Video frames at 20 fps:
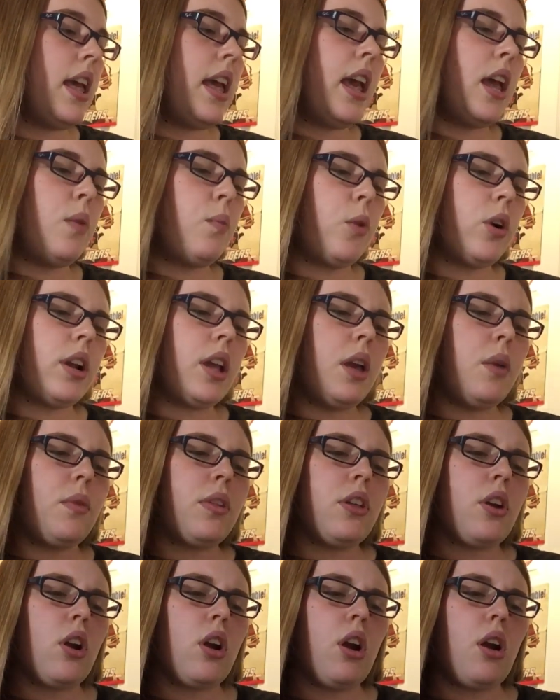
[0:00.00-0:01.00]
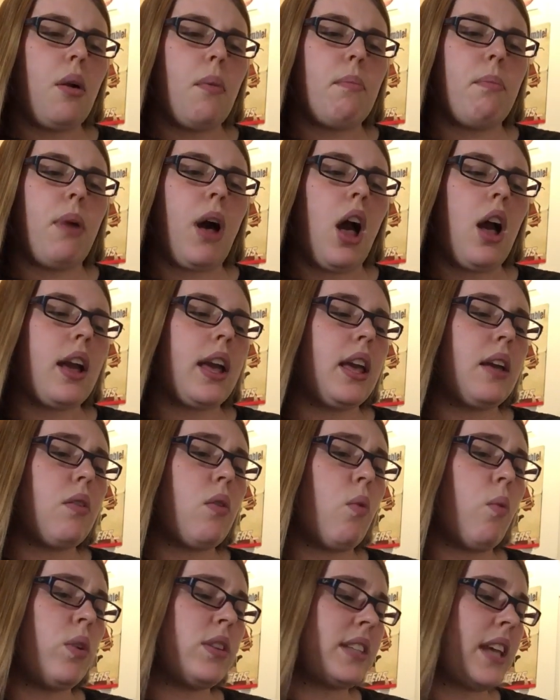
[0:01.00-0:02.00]
In working with her, Bach
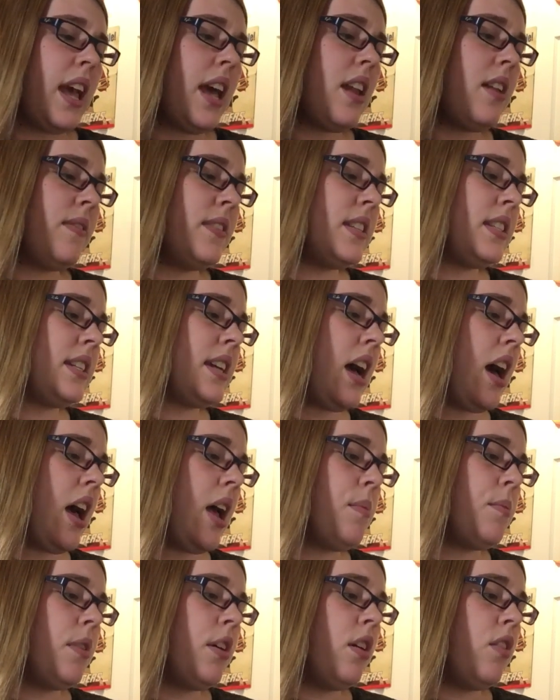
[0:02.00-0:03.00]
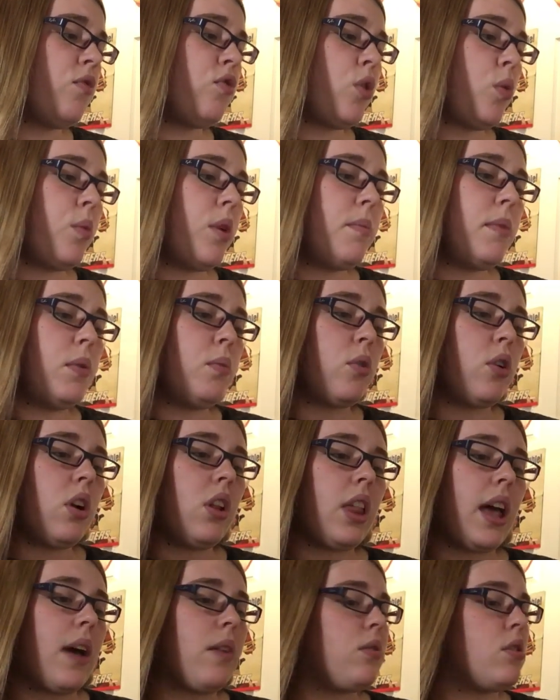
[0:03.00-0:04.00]
was ahead of his time, for women were
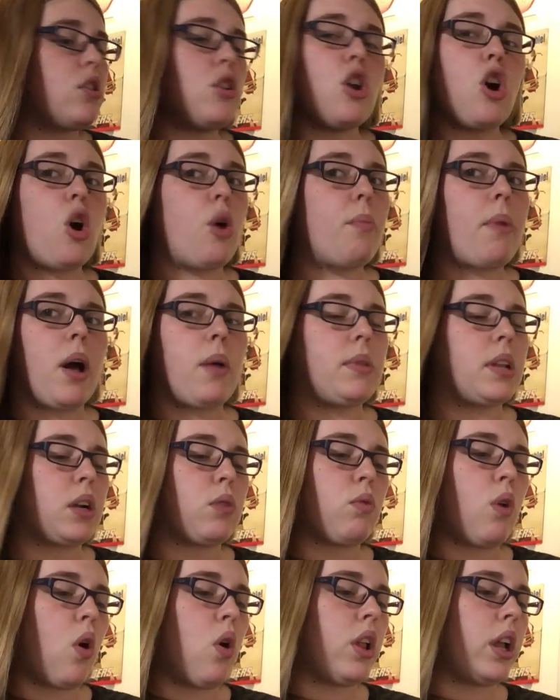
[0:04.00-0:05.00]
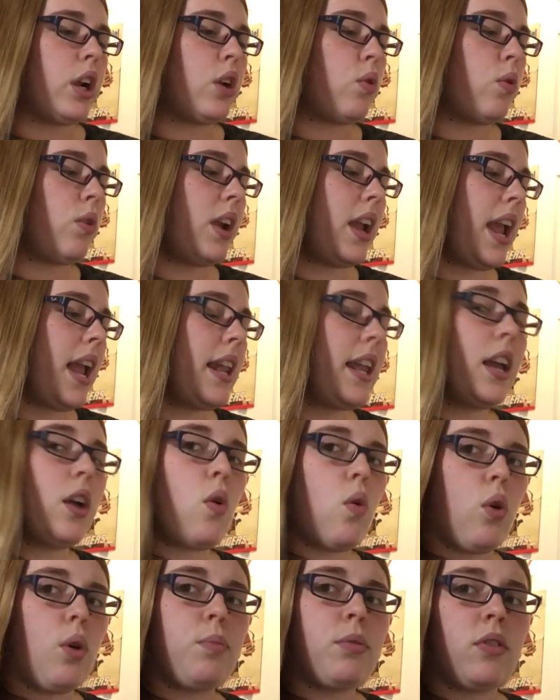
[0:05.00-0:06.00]
allowed no public role in creating
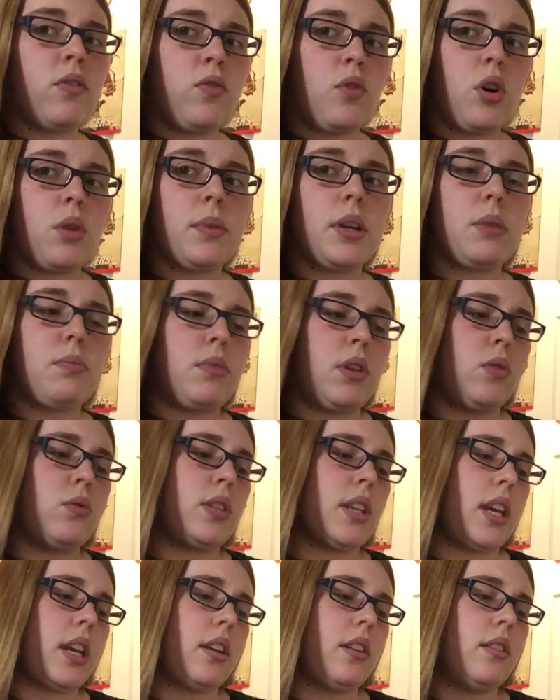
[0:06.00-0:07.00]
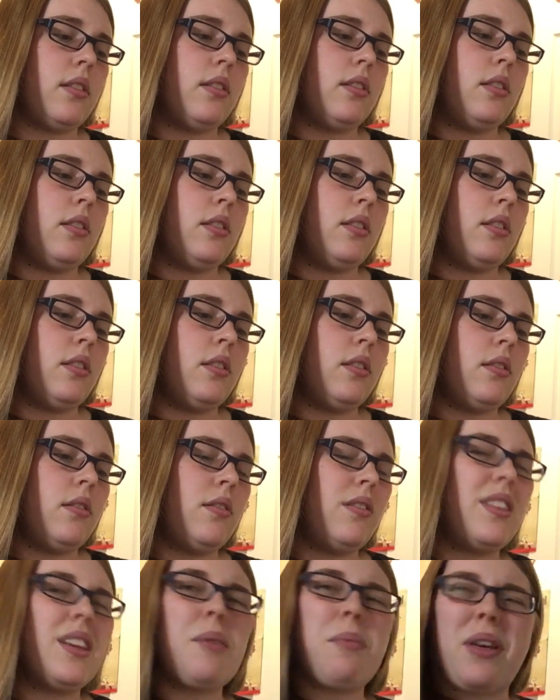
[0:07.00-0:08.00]
or performing music.
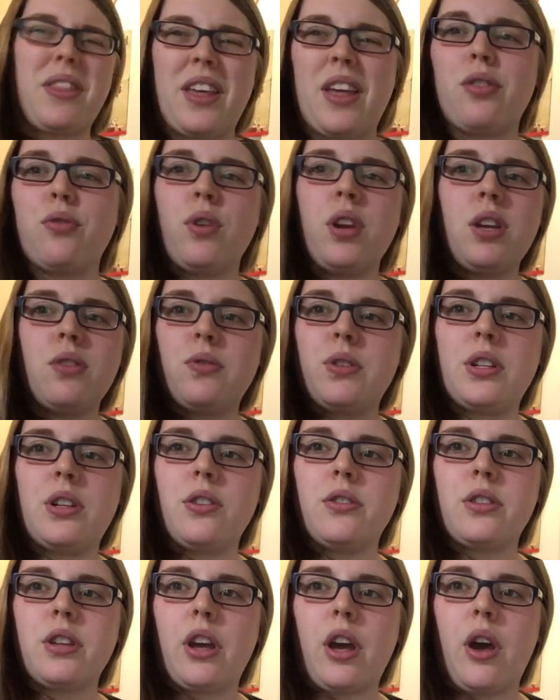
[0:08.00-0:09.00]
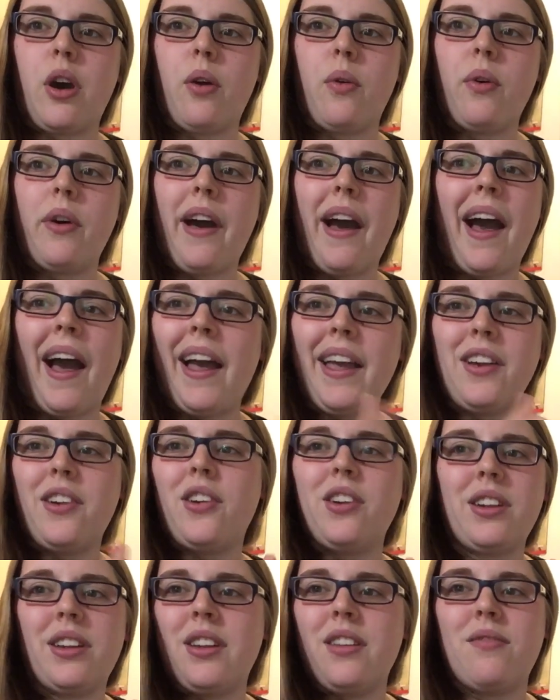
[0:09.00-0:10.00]
Think about that. 300 years ago, I
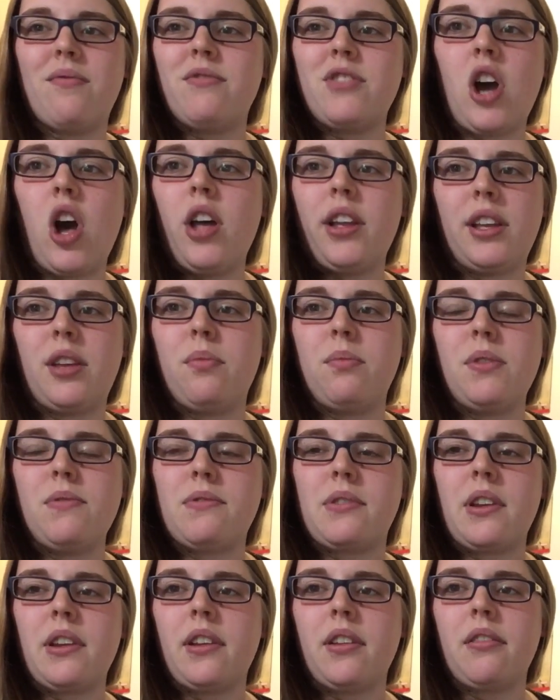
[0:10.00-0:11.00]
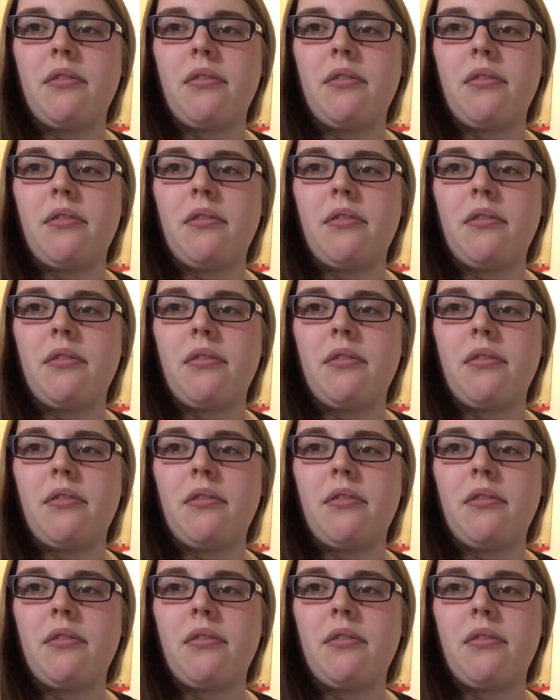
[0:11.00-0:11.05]
couldn't have taught you music.